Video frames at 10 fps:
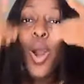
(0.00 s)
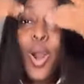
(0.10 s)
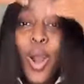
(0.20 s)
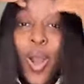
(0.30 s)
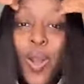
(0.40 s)

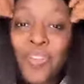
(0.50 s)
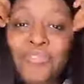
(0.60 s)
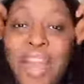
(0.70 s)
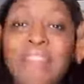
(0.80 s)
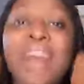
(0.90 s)

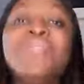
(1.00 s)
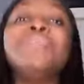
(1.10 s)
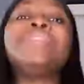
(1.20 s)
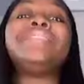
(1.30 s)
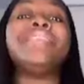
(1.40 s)
Oh, Vera,
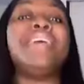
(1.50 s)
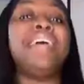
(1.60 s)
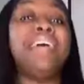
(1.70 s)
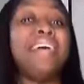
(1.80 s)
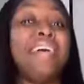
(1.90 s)
you see
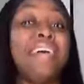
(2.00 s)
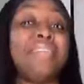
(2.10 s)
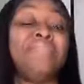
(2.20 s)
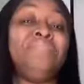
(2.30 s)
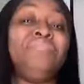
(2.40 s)

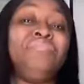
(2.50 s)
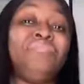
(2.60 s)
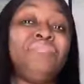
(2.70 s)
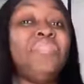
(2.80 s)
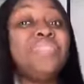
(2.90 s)
her?
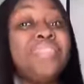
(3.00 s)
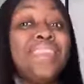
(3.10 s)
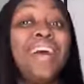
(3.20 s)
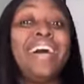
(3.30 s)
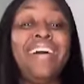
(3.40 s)
You
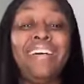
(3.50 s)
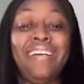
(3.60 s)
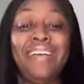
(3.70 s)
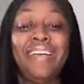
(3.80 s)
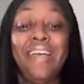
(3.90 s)
see
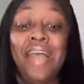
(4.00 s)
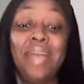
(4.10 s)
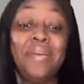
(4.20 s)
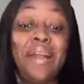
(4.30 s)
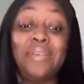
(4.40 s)
her?
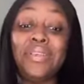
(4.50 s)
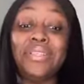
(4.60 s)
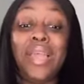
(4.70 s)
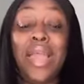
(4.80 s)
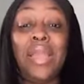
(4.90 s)
I don't
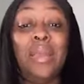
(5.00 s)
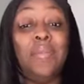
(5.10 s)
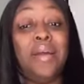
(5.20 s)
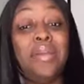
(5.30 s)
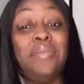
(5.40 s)
agree, say I
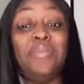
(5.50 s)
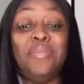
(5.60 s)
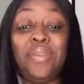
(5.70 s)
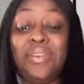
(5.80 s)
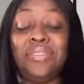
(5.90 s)
get man,
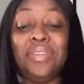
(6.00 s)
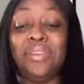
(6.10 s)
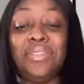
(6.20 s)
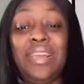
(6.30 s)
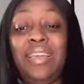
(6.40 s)
oh, because
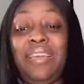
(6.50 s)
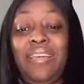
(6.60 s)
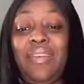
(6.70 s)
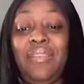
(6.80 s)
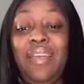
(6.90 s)
I don't say,
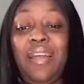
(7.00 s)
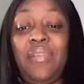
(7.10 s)
hey, I don't